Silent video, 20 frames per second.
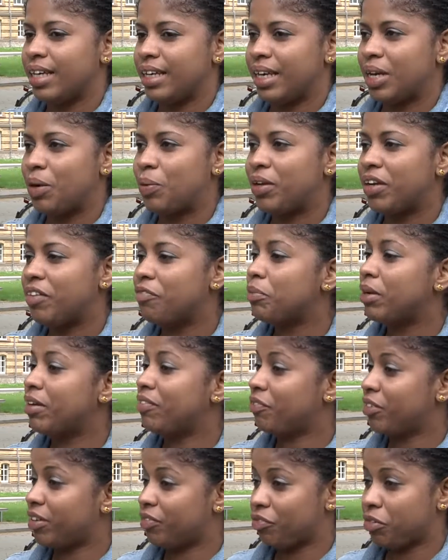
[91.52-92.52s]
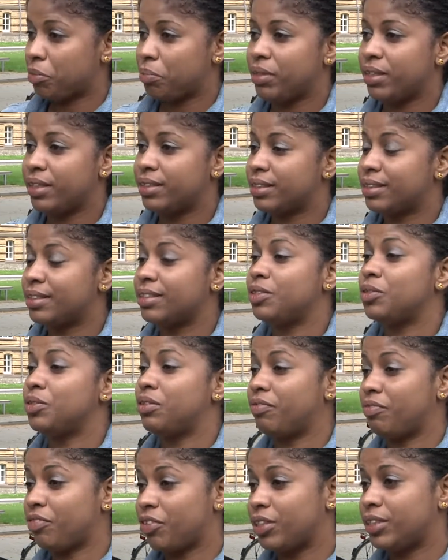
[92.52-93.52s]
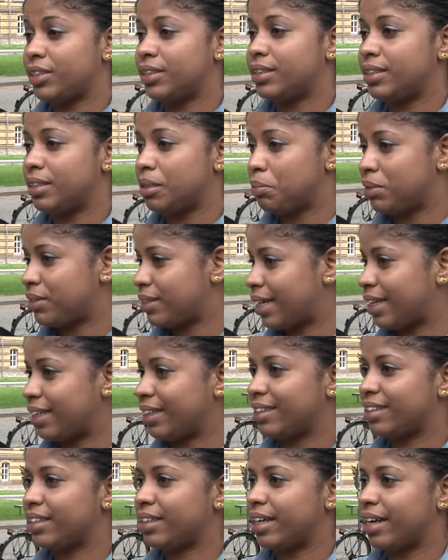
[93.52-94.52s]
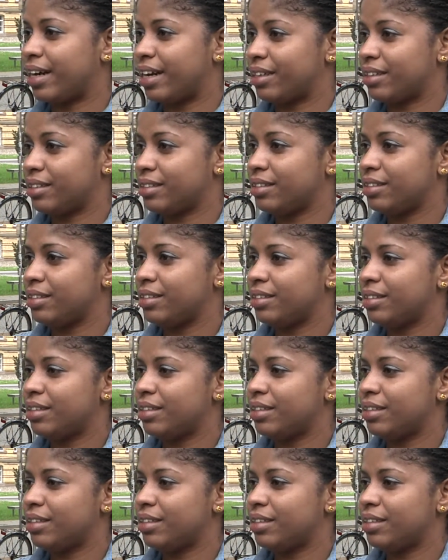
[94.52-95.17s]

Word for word: Yeah, one of my favorite places is the University Botanical Garden.